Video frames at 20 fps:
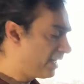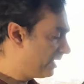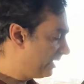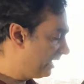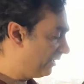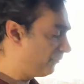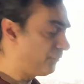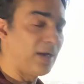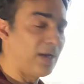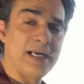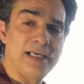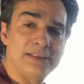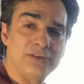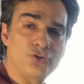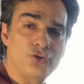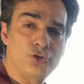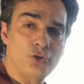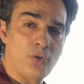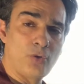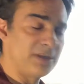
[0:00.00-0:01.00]
If I had a
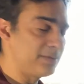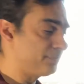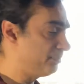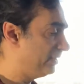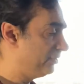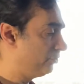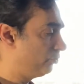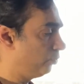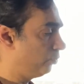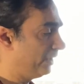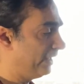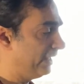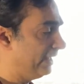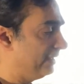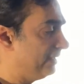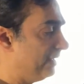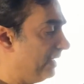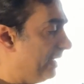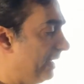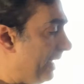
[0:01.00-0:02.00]
choice
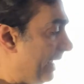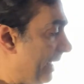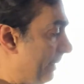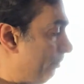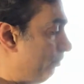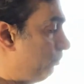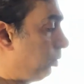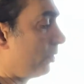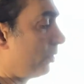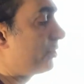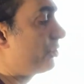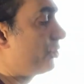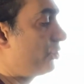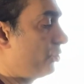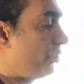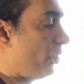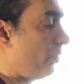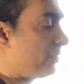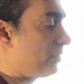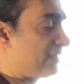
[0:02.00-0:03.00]
between a Birds
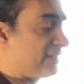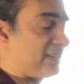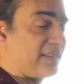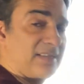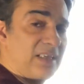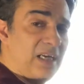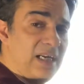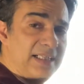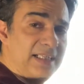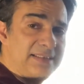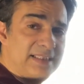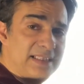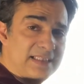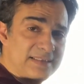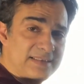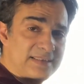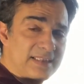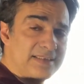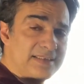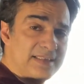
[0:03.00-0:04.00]
Jones design, a
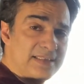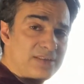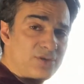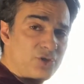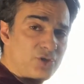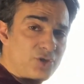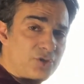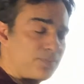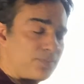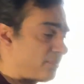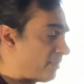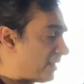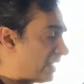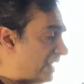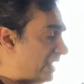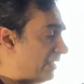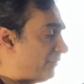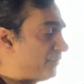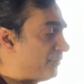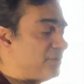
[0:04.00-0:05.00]
six inch,
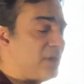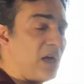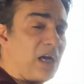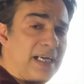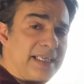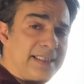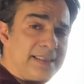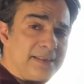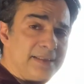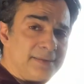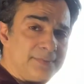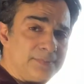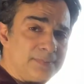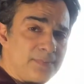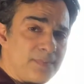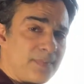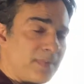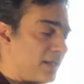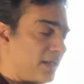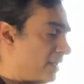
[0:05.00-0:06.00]
f9
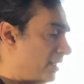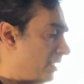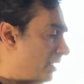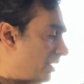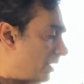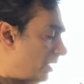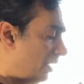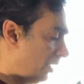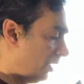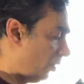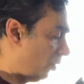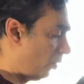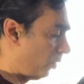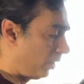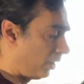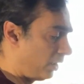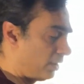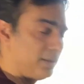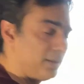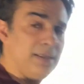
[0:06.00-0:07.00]

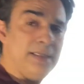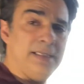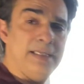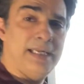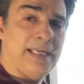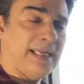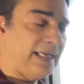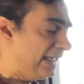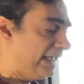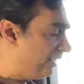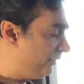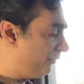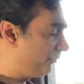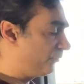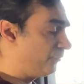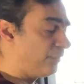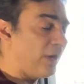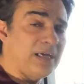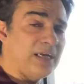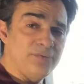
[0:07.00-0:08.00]
or a
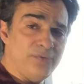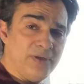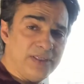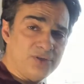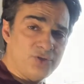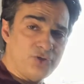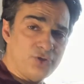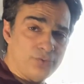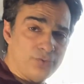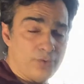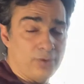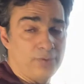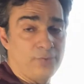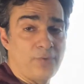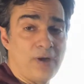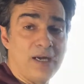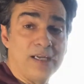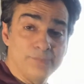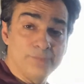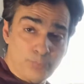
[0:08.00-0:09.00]
5 inch or
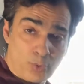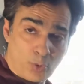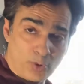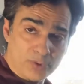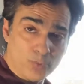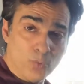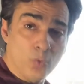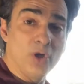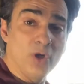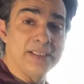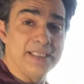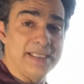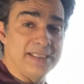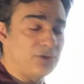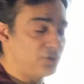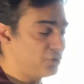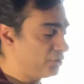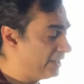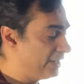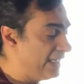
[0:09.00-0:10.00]
5.1
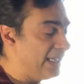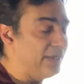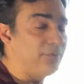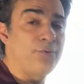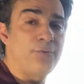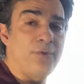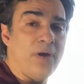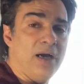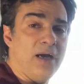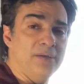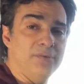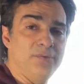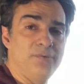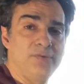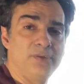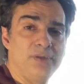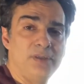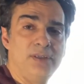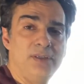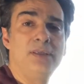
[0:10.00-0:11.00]
inch f5.
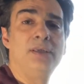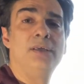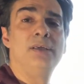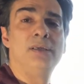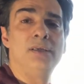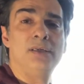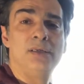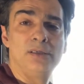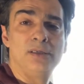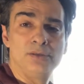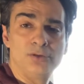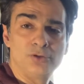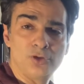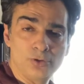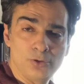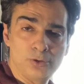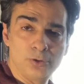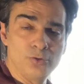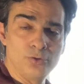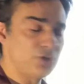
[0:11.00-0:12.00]

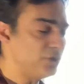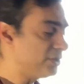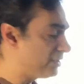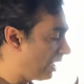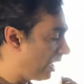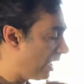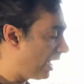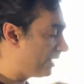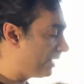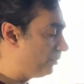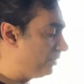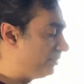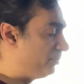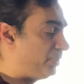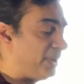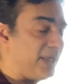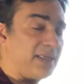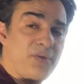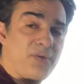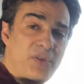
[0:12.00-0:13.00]
Conclusion, I would
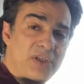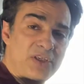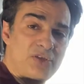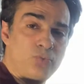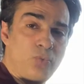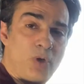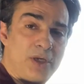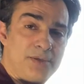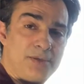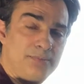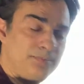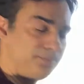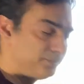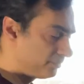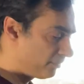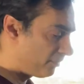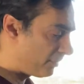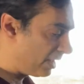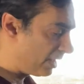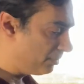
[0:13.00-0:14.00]
pick this one
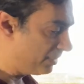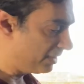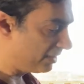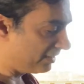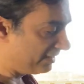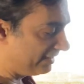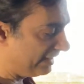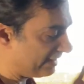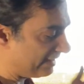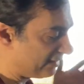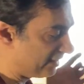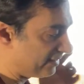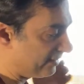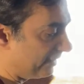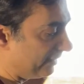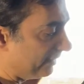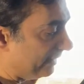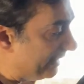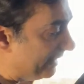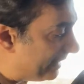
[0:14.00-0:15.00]
because yes, it's
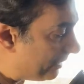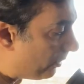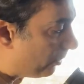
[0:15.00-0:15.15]
a little